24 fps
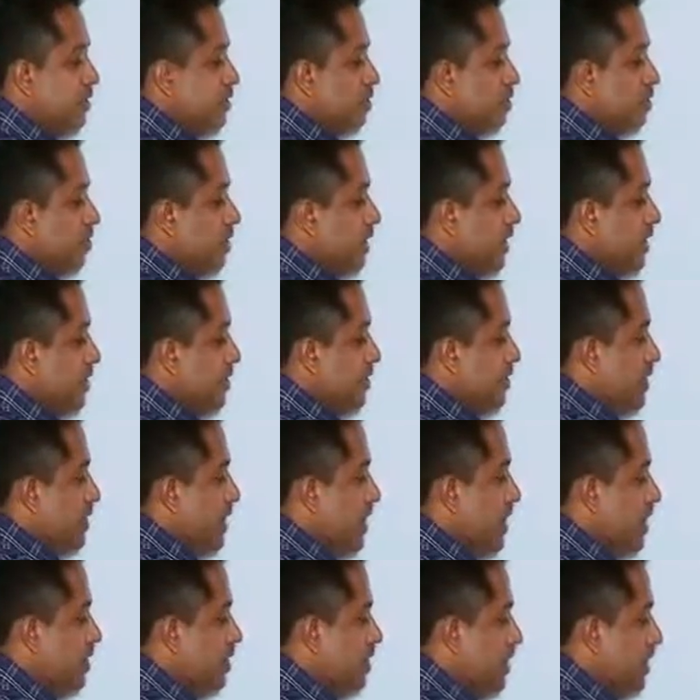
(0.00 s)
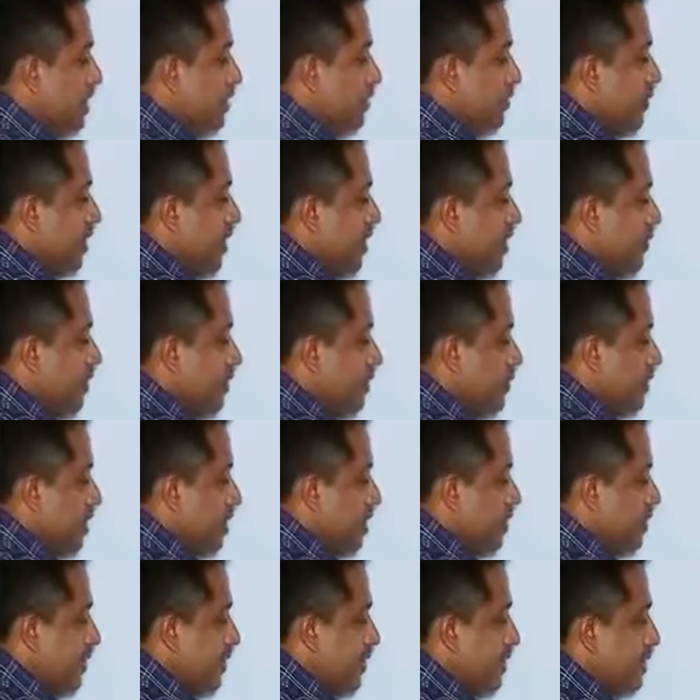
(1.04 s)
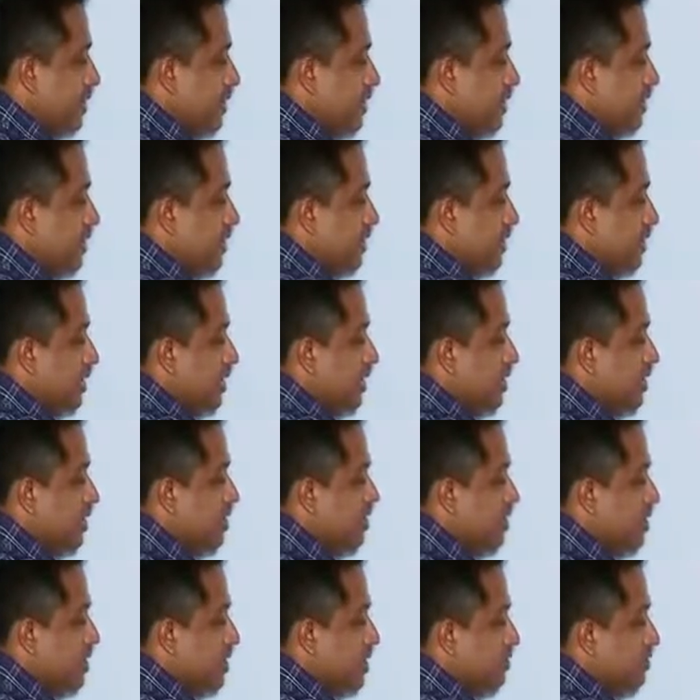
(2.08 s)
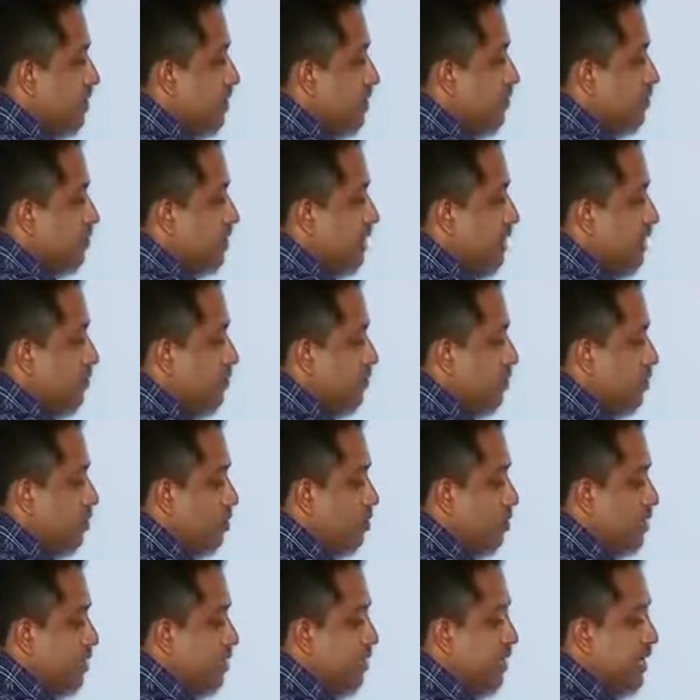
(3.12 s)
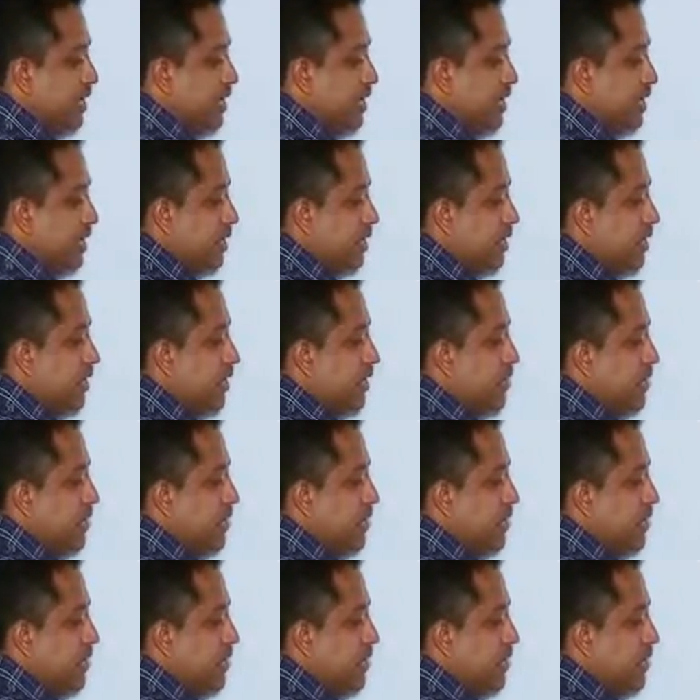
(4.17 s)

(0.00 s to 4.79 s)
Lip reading: So here we are having 21 by 28 and here we are having 24 by 28.